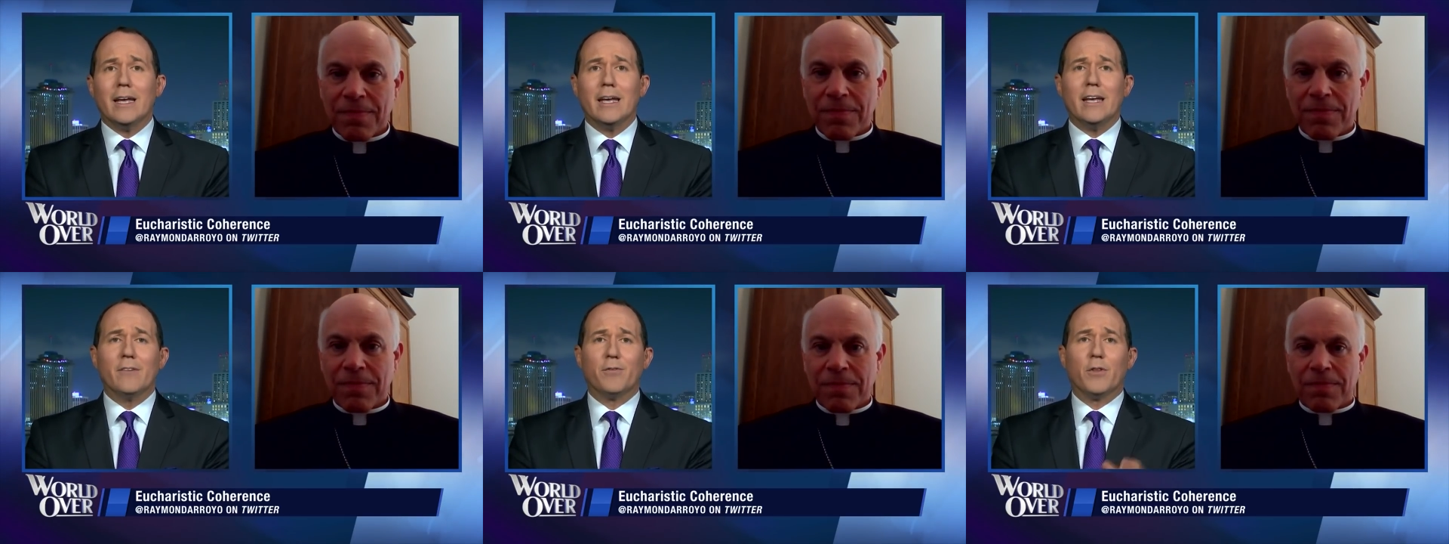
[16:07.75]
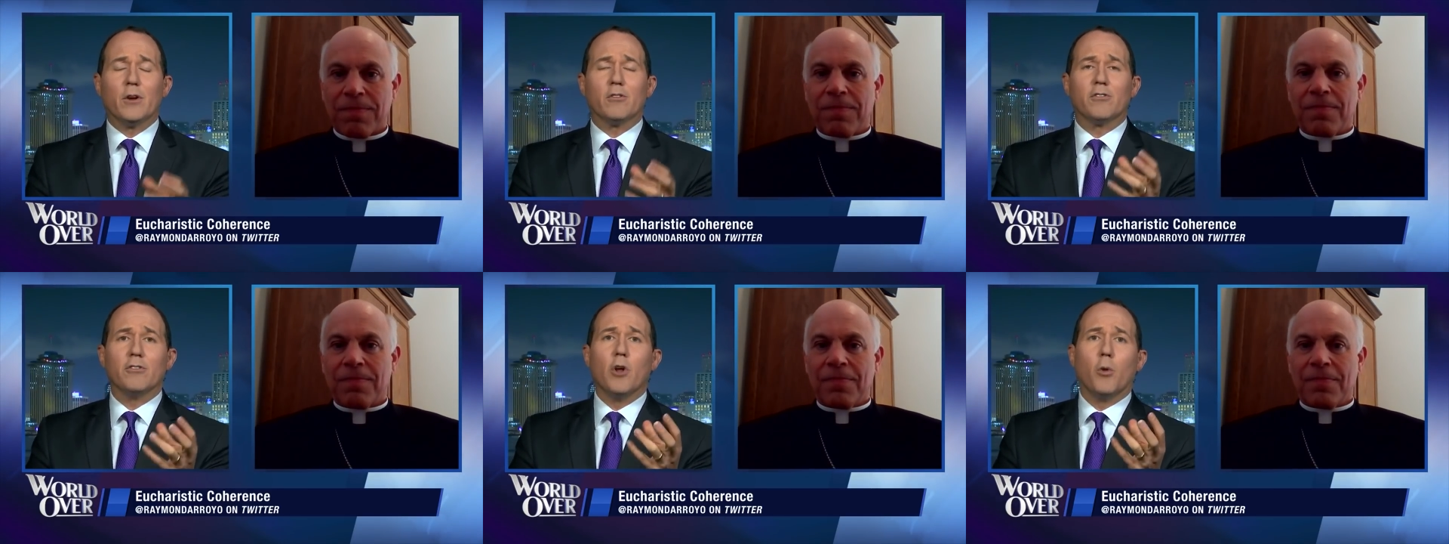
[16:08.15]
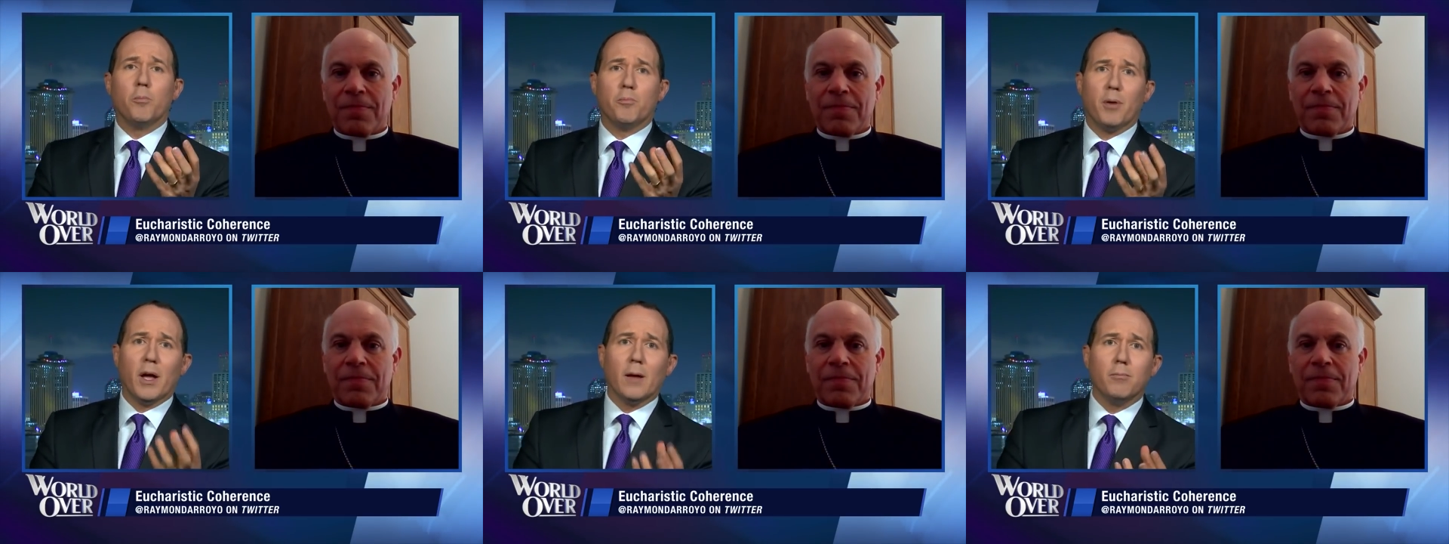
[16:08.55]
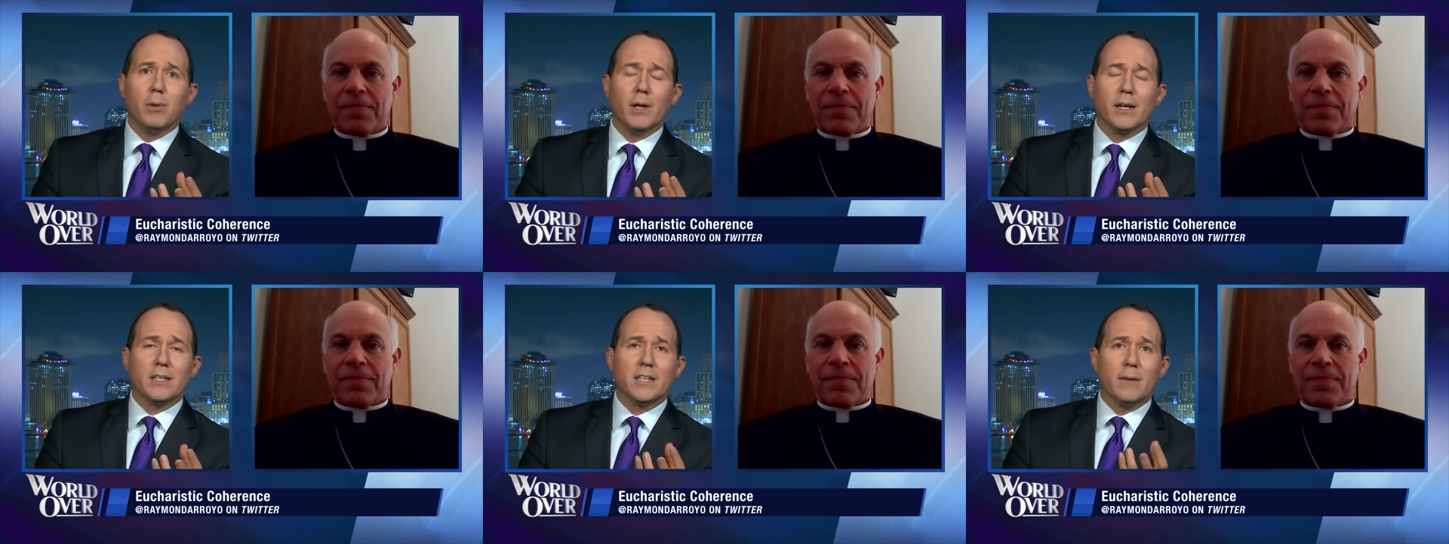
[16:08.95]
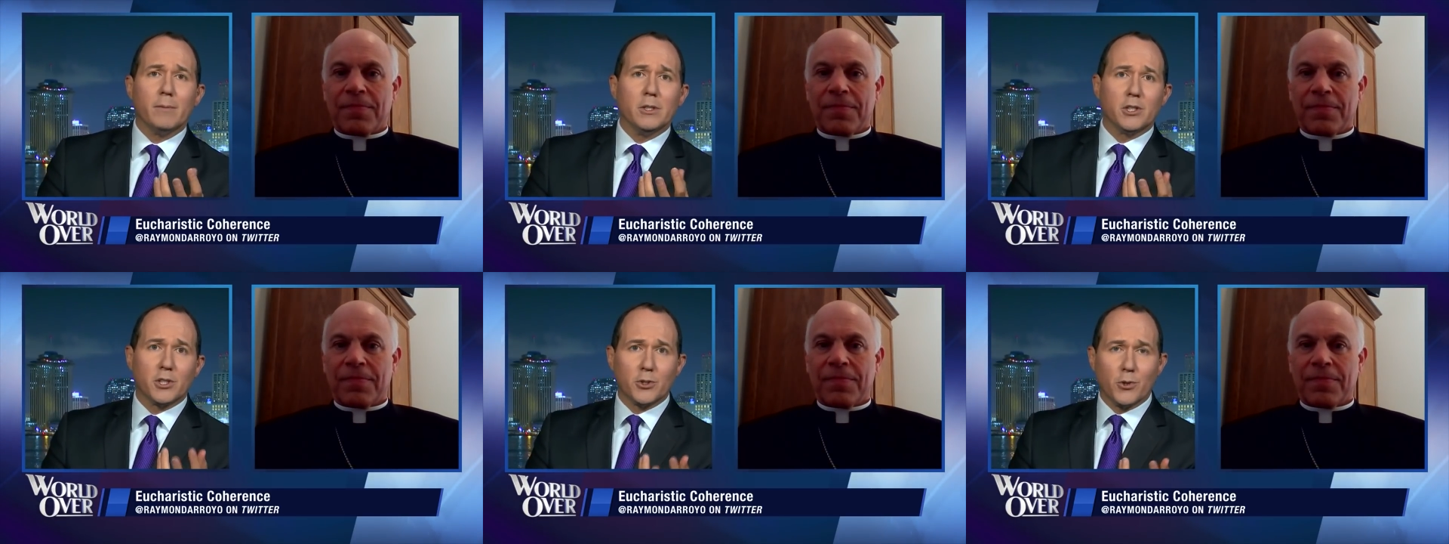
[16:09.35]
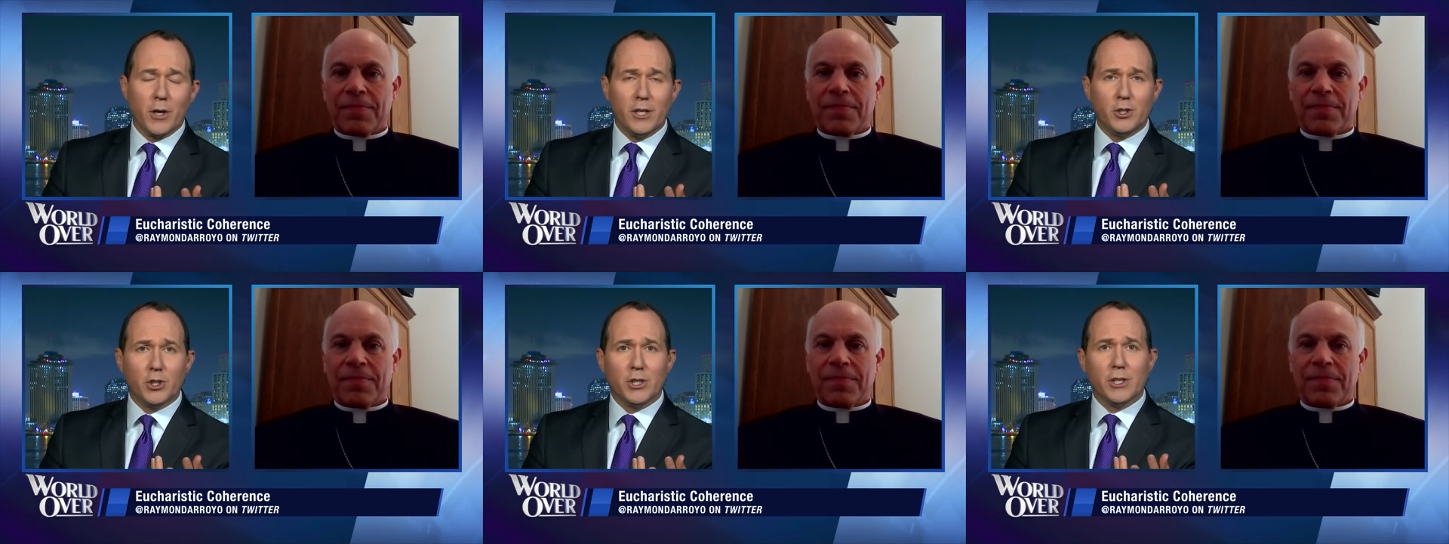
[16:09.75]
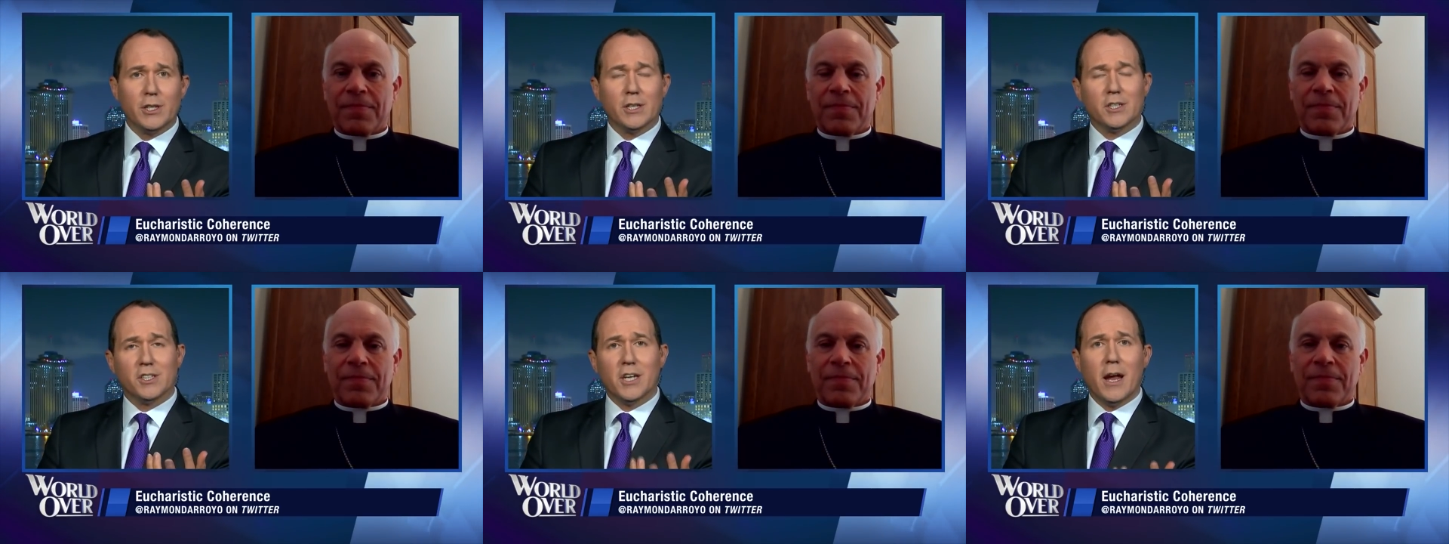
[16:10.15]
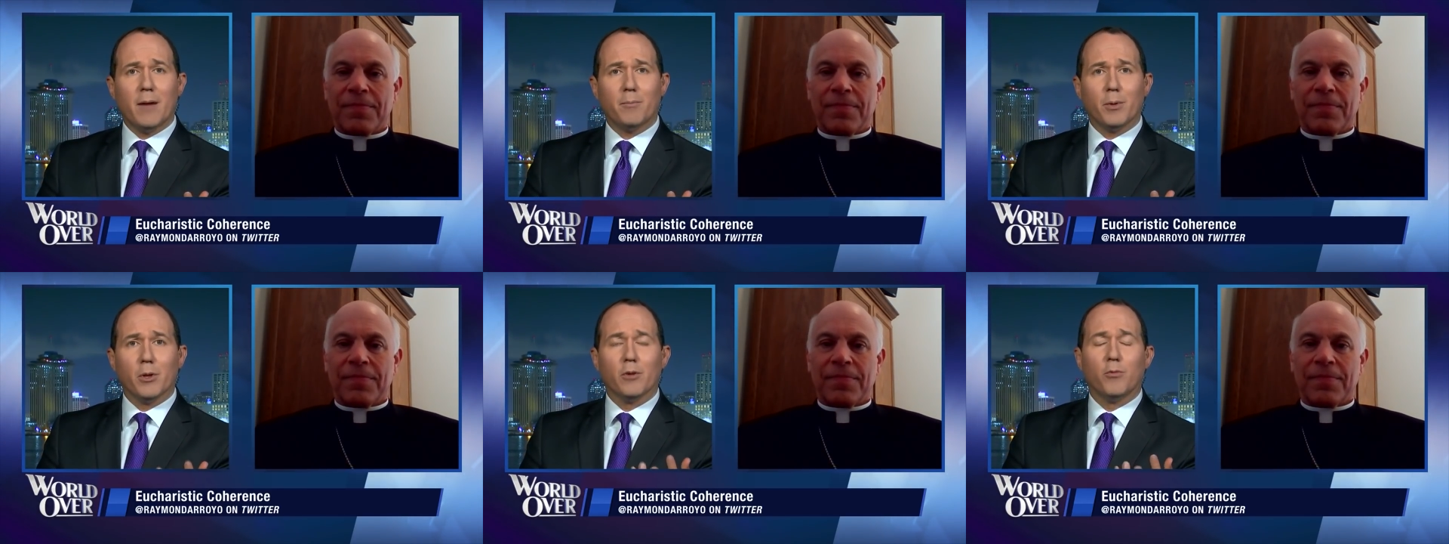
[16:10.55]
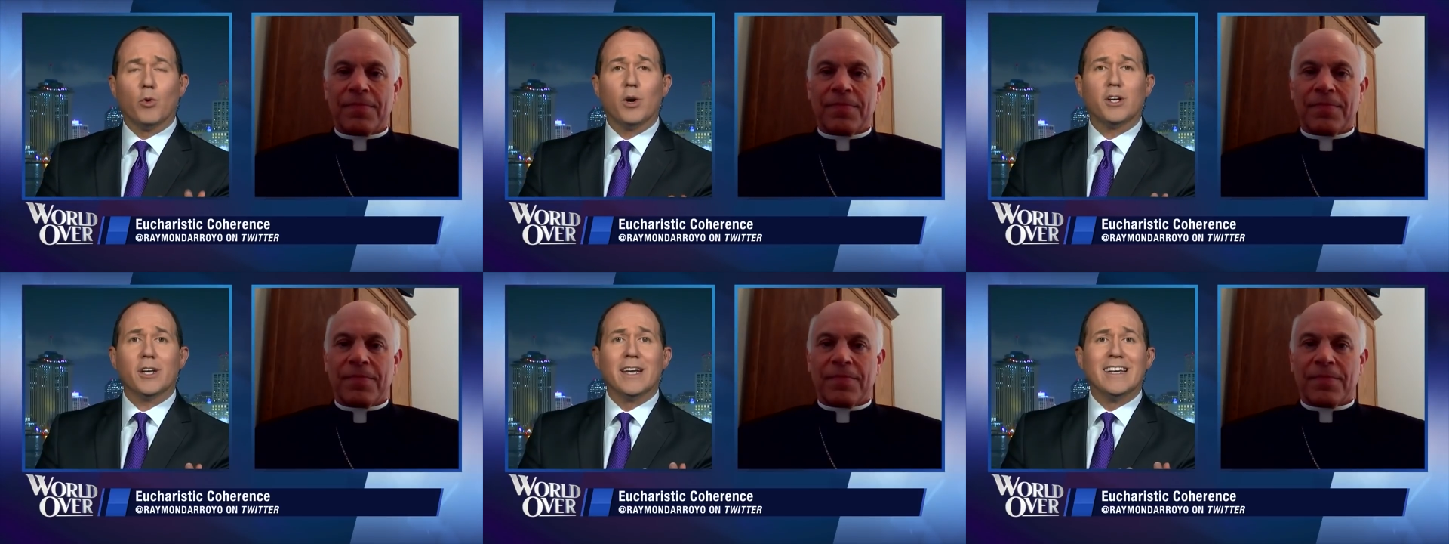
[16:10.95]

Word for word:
Speaker 1: if there's no public demonstration and example of what